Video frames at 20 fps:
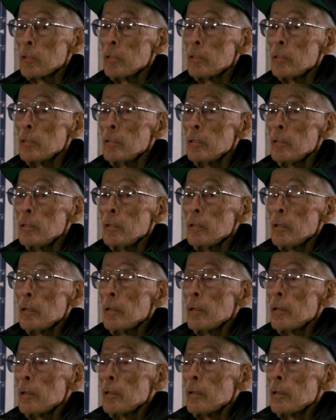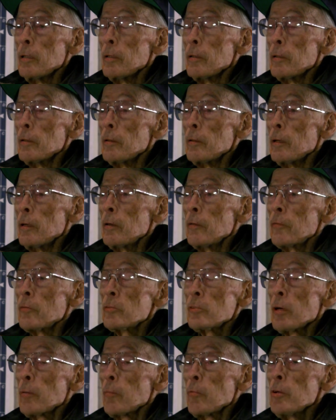and for
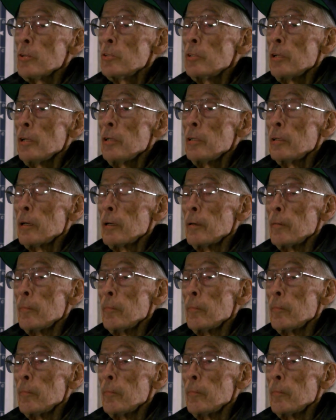some reason he